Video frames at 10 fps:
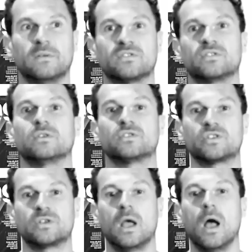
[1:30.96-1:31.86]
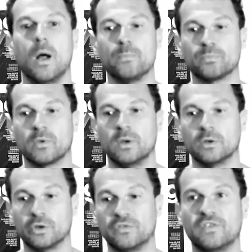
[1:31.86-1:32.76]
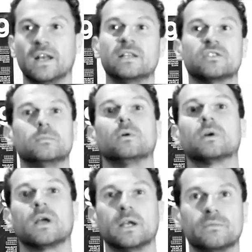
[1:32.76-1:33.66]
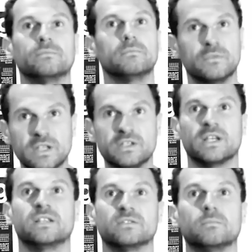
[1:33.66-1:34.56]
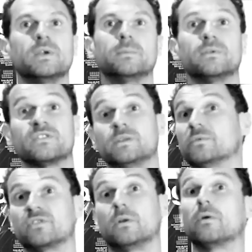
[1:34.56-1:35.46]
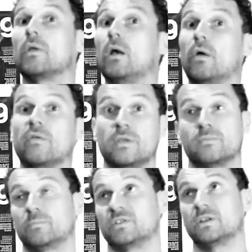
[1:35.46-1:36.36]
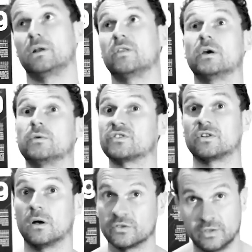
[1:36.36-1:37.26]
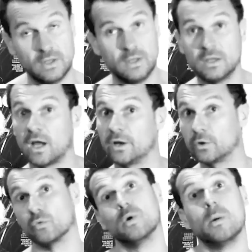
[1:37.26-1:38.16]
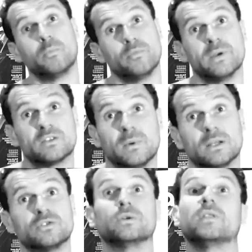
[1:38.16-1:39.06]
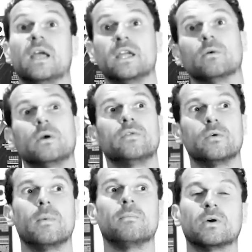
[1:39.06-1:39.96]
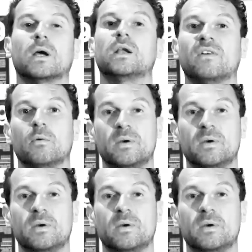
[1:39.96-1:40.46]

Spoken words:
have such good feelings among kind of DJs and people in the scene, because a lot of the, particularly the older stars, kind of grew up with Mixmag during that era, and you remember kind of how